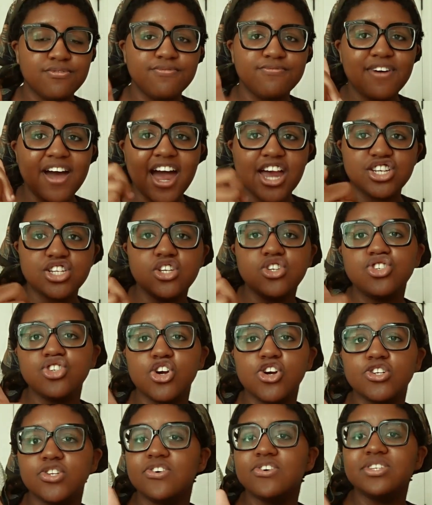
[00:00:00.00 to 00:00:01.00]
Fashion
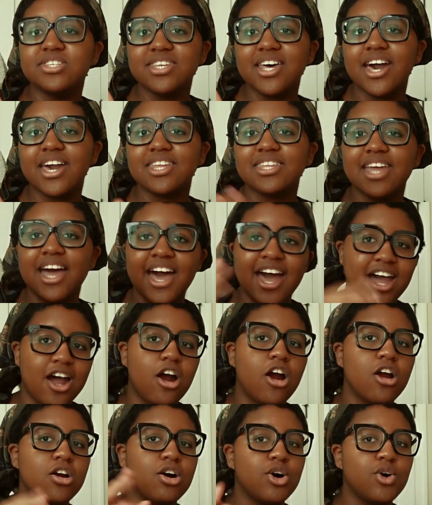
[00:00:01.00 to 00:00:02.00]
journals like that
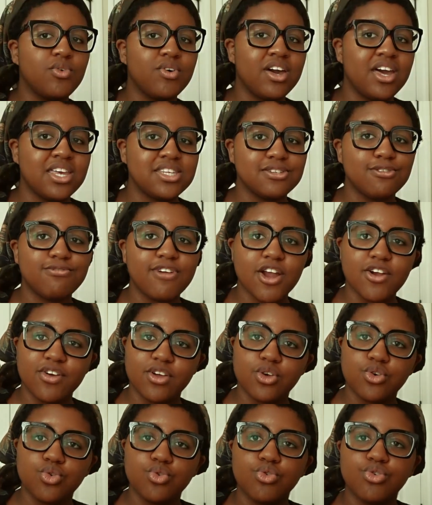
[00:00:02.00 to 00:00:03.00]
are always very
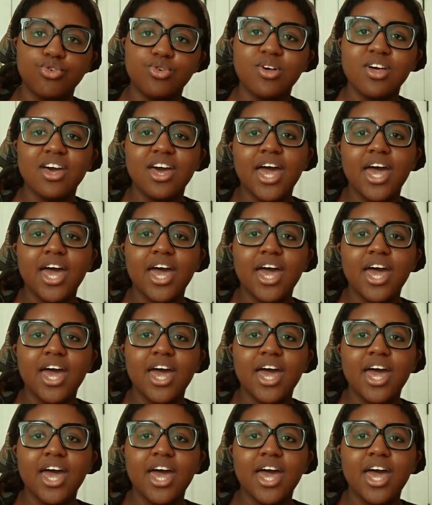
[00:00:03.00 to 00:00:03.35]
cool.